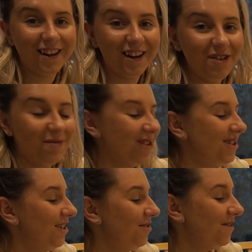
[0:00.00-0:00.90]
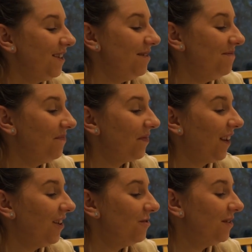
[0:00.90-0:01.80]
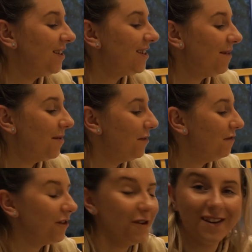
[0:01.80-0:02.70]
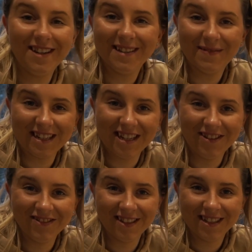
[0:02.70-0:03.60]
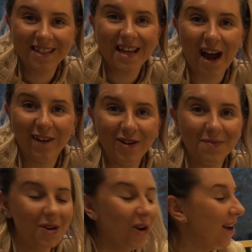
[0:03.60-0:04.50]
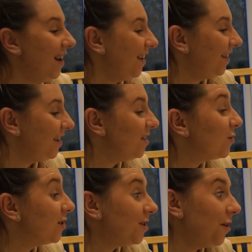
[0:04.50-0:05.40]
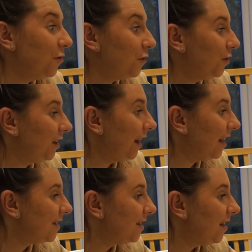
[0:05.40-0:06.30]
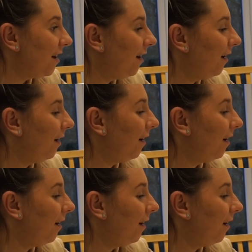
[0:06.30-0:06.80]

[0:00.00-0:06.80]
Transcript: I don't want to set them up in front of Indy because I don't want to scare her, but these were so funny last year.